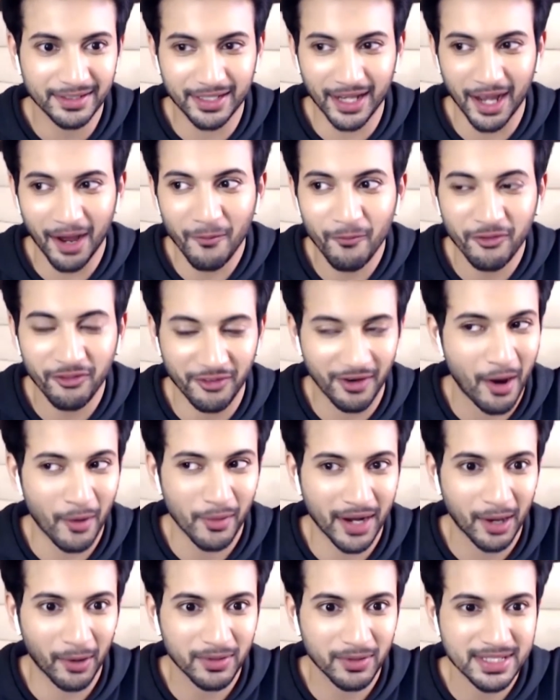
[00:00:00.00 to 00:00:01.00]

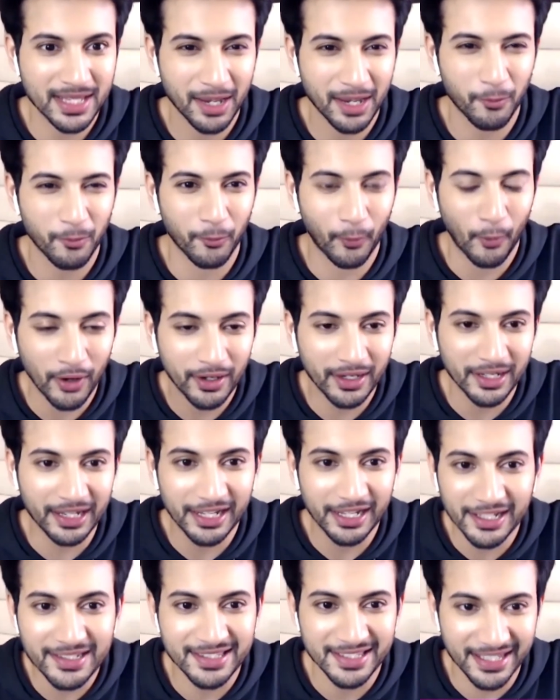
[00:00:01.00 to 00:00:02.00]
dumbfound. I was like, what
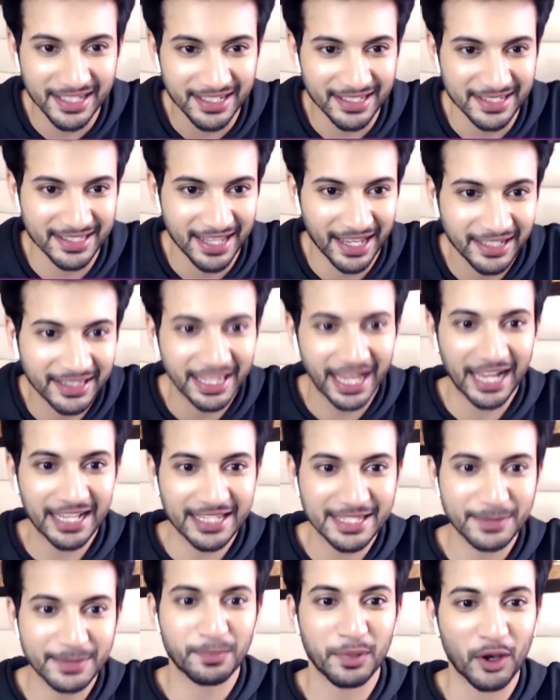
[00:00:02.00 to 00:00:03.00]
is this? Like,
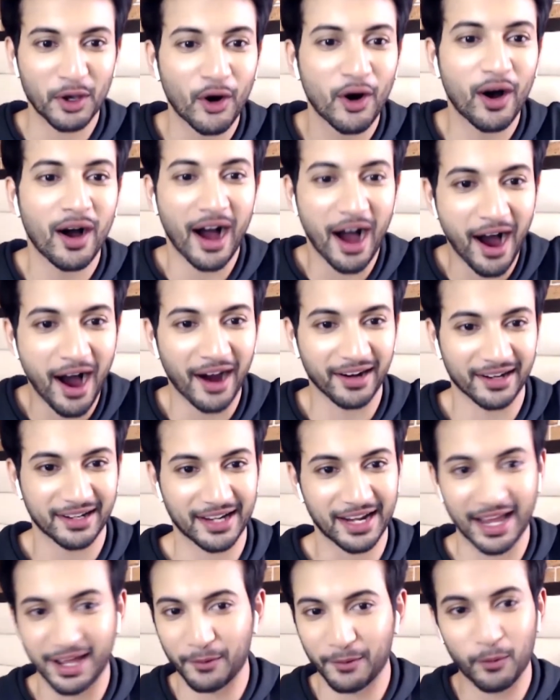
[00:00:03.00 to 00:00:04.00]
that's pure
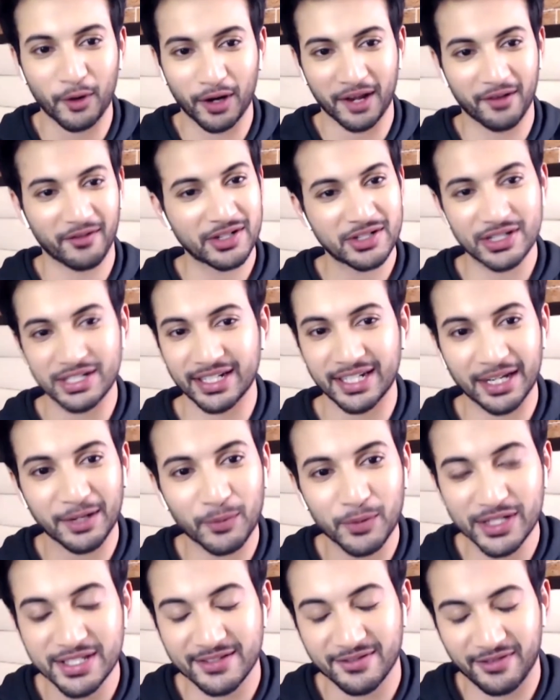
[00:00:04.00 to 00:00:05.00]
art. Like, whatever she
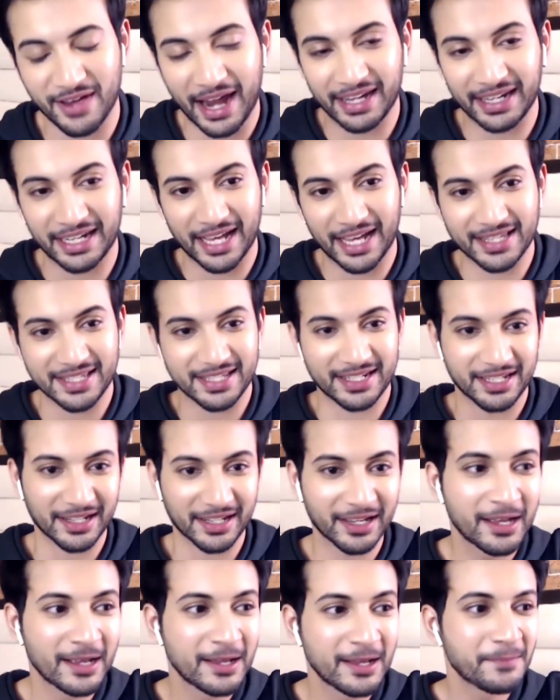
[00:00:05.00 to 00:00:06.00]
did was fantastic.
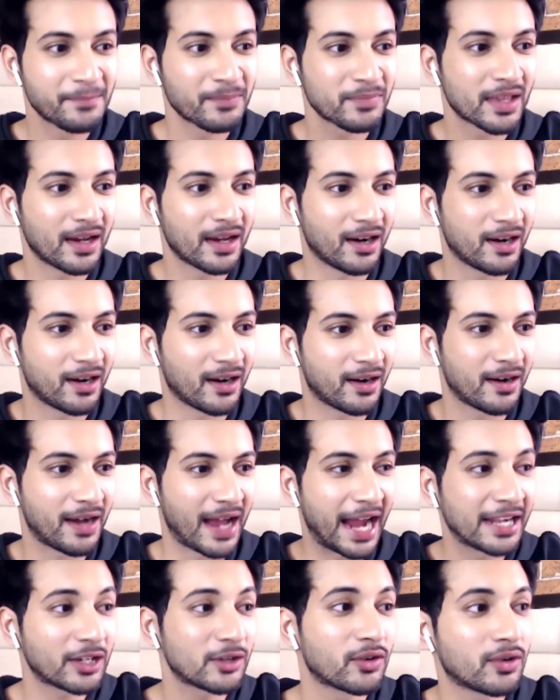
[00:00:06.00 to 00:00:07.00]

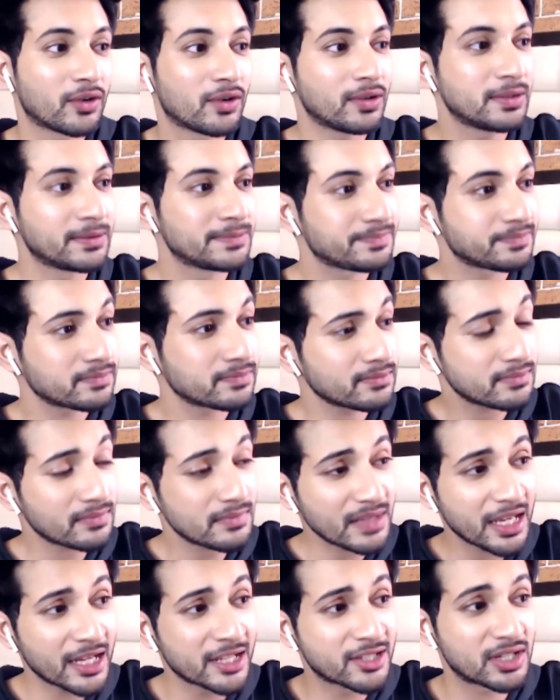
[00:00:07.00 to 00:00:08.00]
And you know,
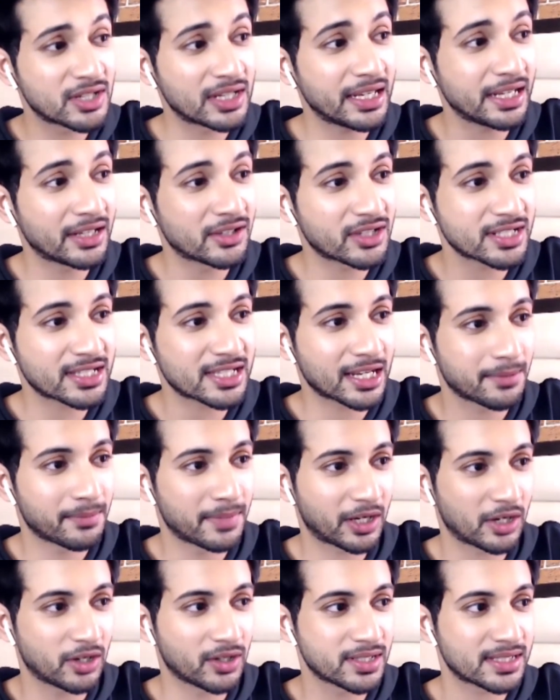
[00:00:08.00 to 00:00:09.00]
it's really interesting
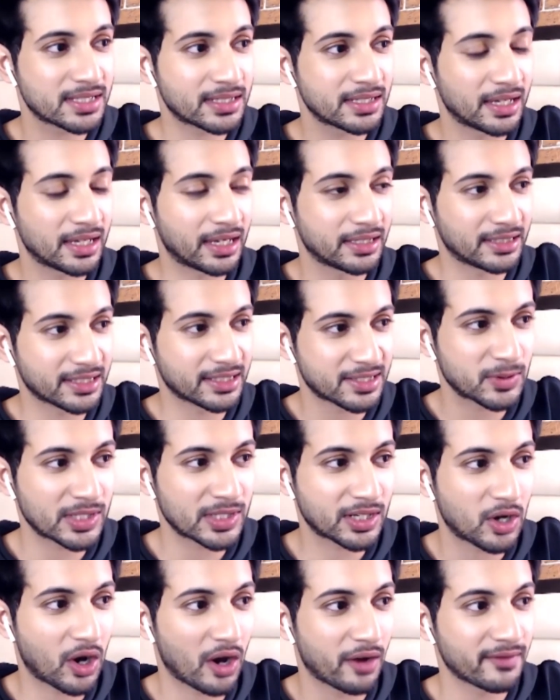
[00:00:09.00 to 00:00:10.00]
because this
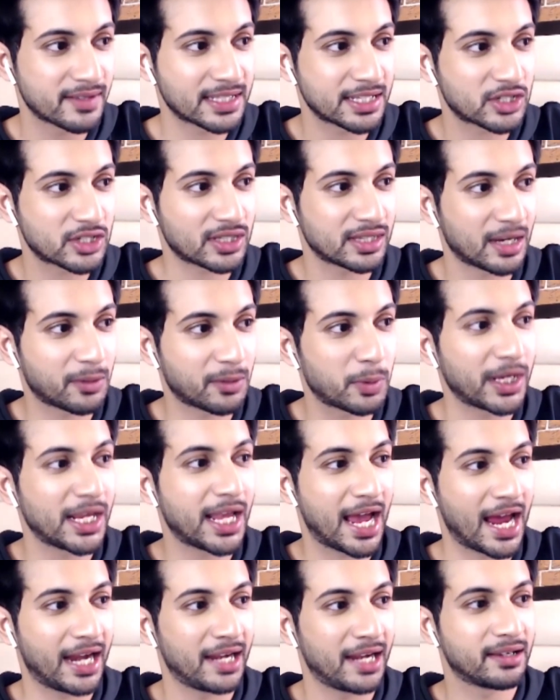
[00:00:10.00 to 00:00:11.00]
was a conversation that we
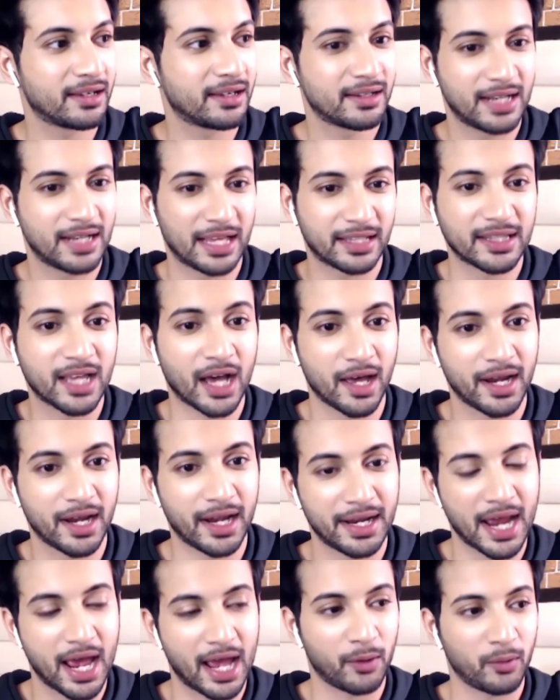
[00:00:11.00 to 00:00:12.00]
had, like Dhara
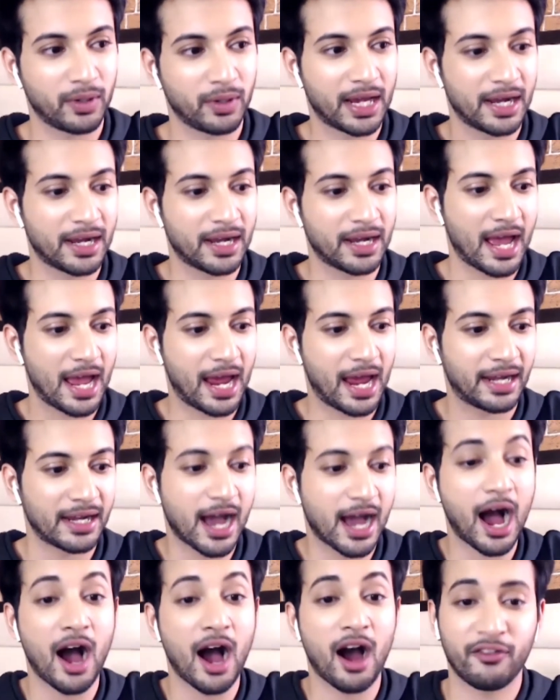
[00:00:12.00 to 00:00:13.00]
and I, we kind of
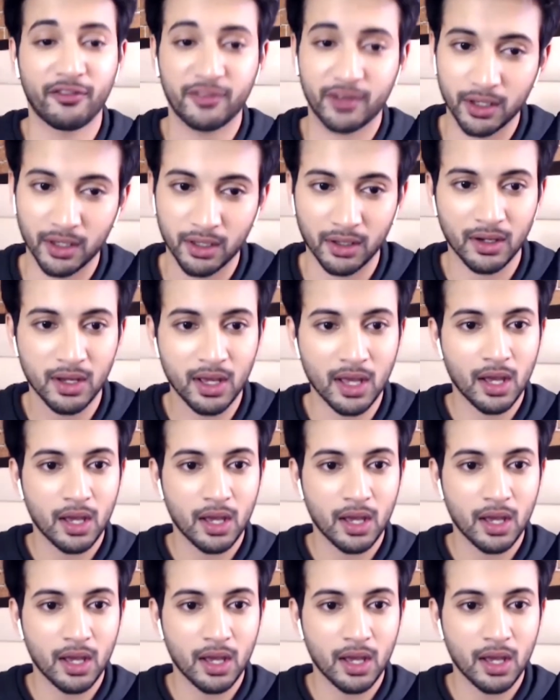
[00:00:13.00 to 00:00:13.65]
had after